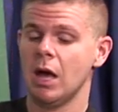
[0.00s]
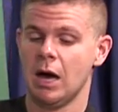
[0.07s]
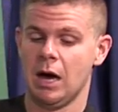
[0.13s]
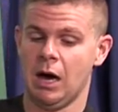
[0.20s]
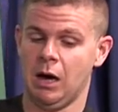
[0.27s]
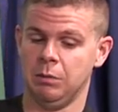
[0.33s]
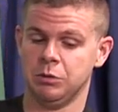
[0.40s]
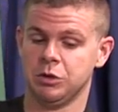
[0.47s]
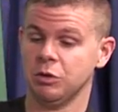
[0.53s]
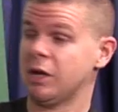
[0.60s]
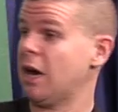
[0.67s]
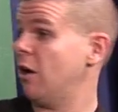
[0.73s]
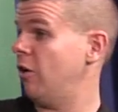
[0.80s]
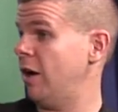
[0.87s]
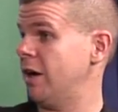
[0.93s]
Um, so
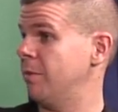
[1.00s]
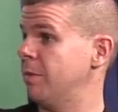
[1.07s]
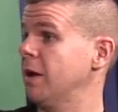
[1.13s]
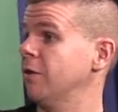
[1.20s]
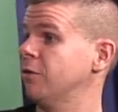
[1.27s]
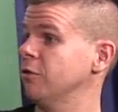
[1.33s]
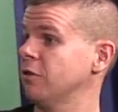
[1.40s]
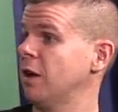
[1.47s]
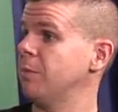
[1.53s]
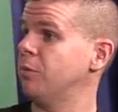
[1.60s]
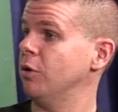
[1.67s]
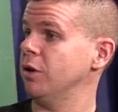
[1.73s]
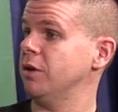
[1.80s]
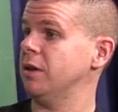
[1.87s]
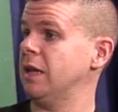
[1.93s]
Carolina Panthers, I
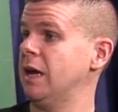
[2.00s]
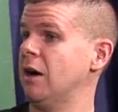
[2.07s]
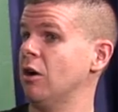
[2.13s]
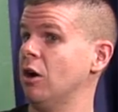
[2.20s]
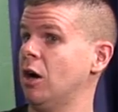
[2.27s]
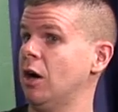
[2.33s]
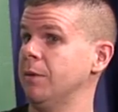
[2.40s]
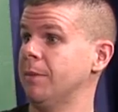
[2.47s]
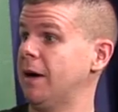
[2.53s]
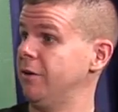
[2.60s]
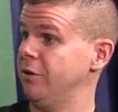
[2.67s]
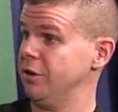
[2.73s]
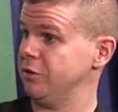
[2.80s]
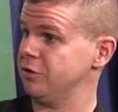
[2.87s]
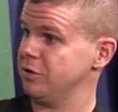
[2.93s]
put there on my
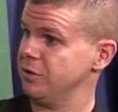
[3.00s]
list.